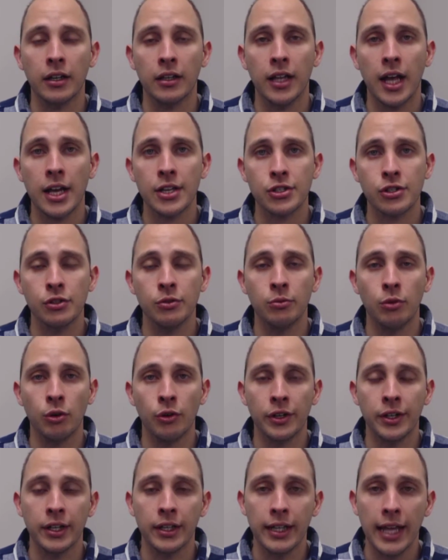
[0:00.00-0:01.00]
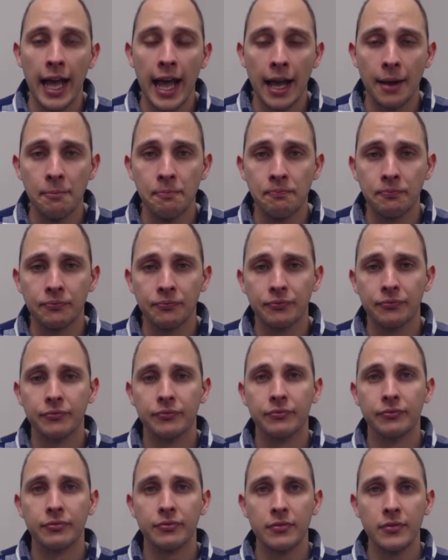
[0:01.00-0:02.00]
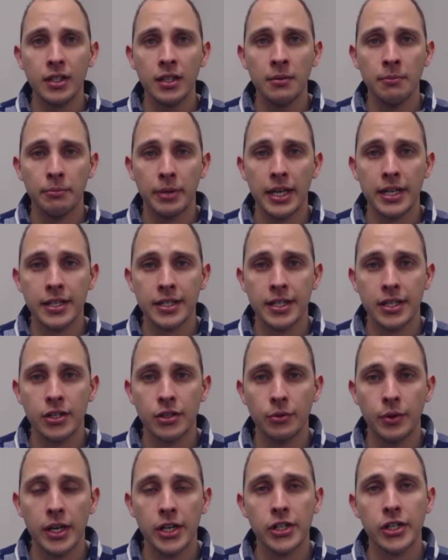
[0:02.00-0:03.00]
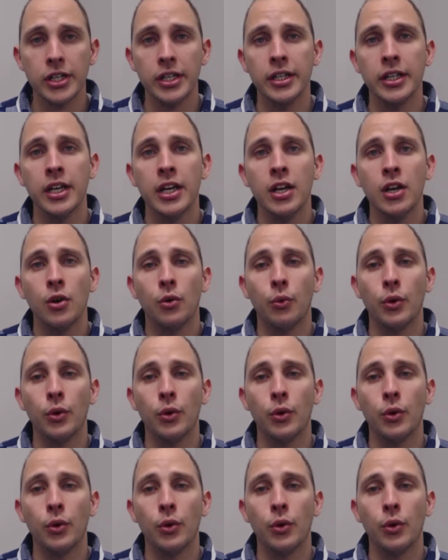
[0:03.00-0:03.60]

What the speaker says: a classroom or in a lab-based situation